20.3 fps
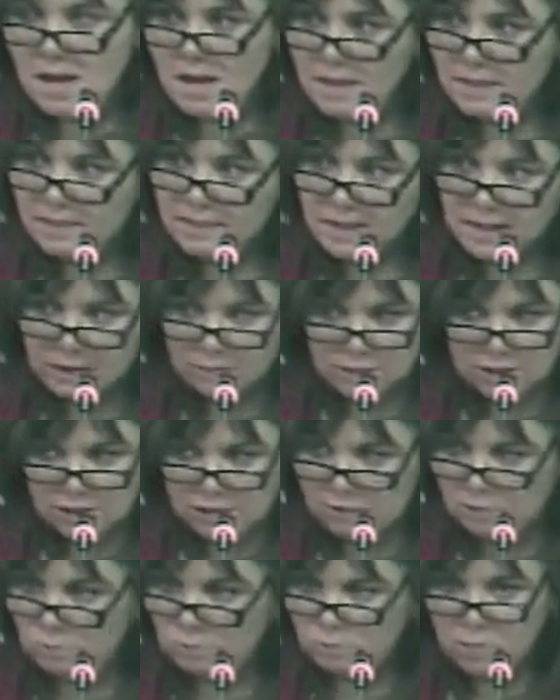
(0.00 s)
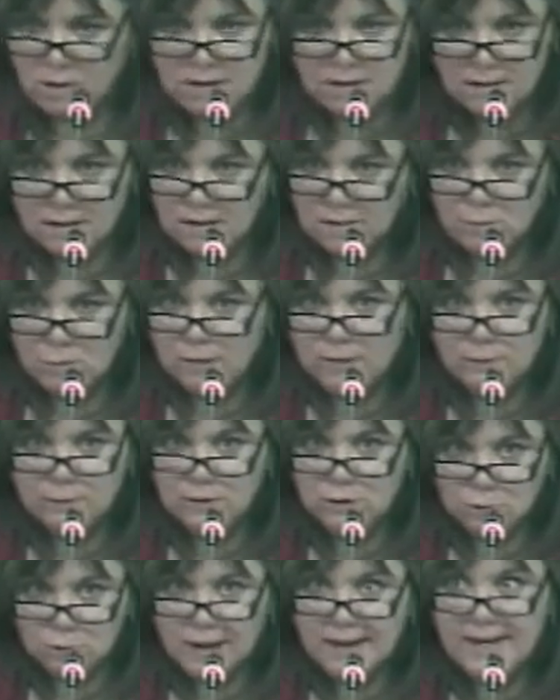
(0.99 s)
that it would just, when it
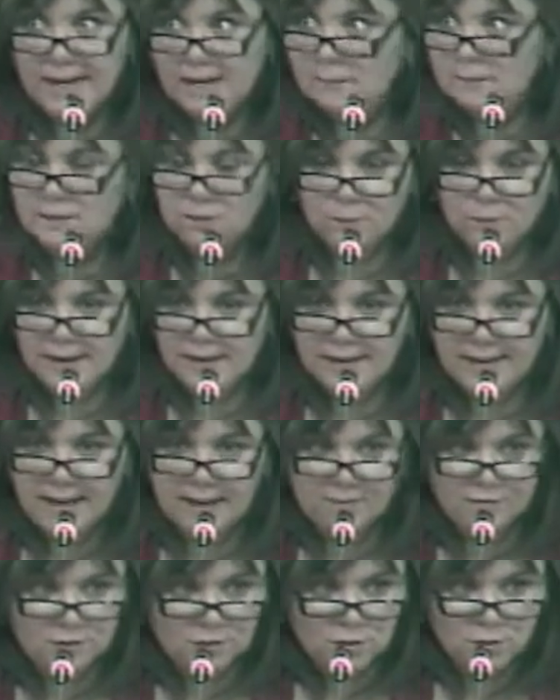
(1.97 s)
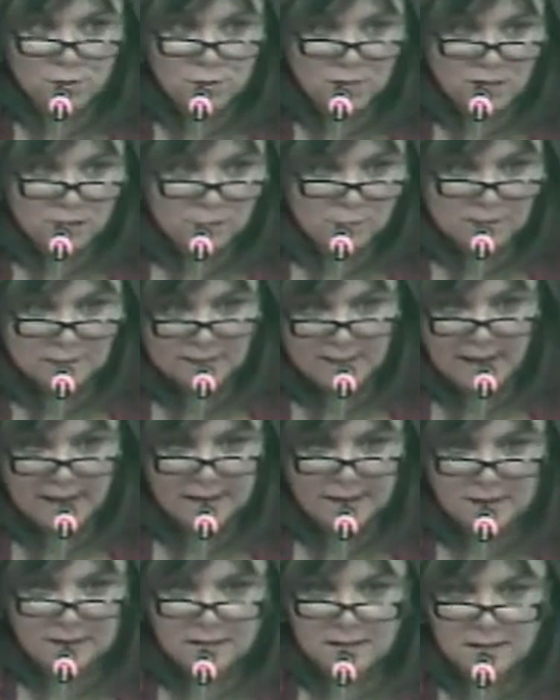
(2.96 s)
was raining, it was a rainy afternoon, it was
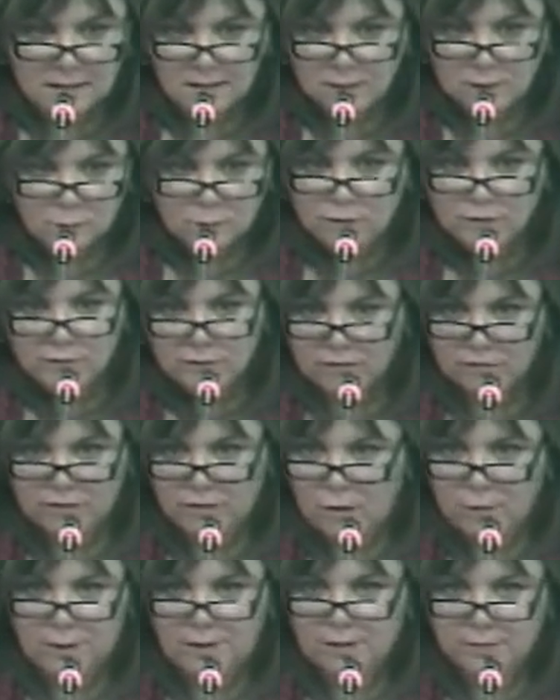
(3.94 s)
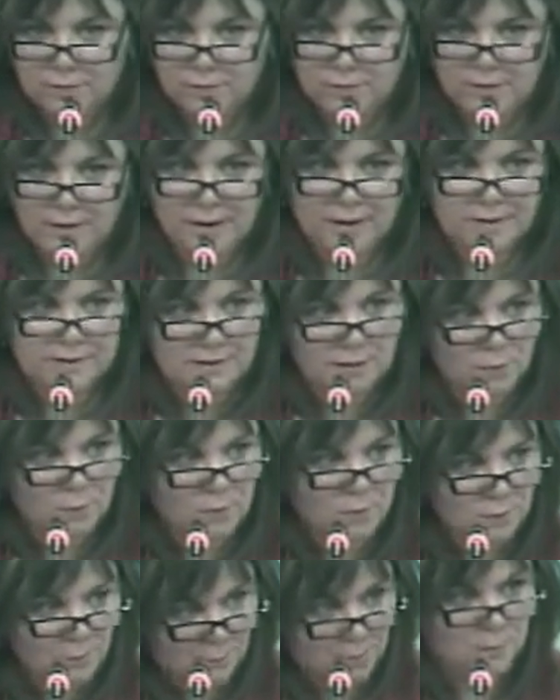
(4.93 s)
like a little river flowing through there. And so
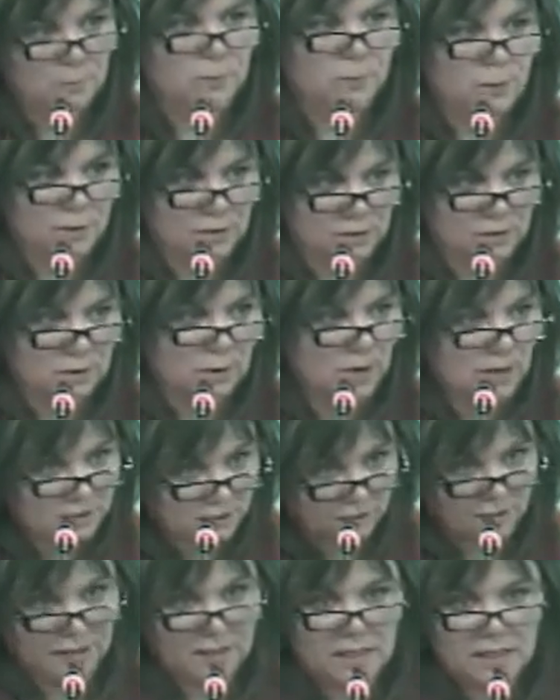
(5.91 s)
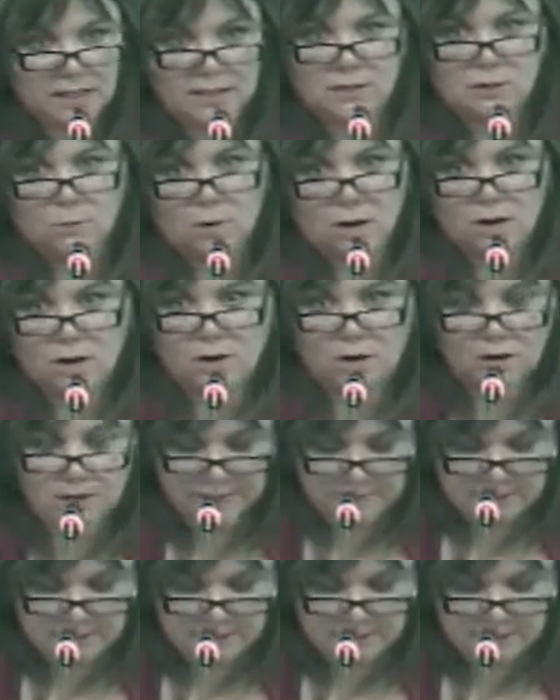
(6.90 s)
we would put boards across for the kids to walk across